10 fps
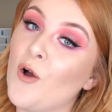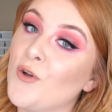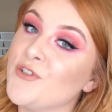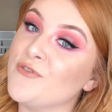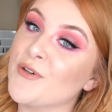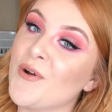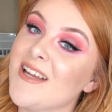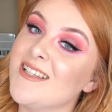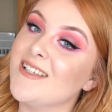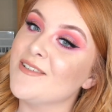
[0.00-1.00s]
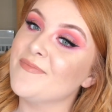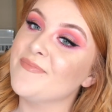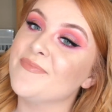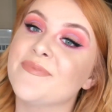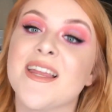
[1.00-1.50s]
on your request.
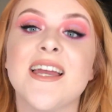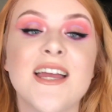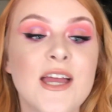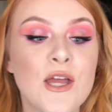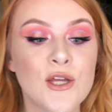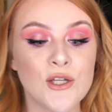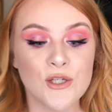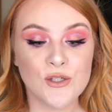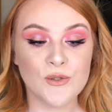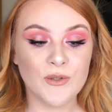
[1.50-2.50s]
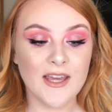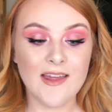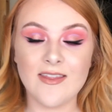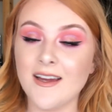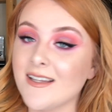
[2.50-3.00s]
So yeah,
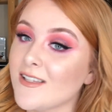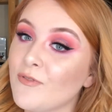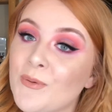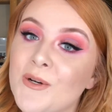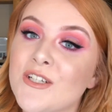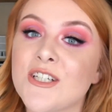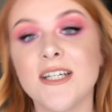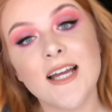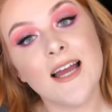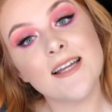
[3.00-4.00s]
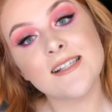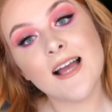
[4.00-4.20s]
thanks for watching guys,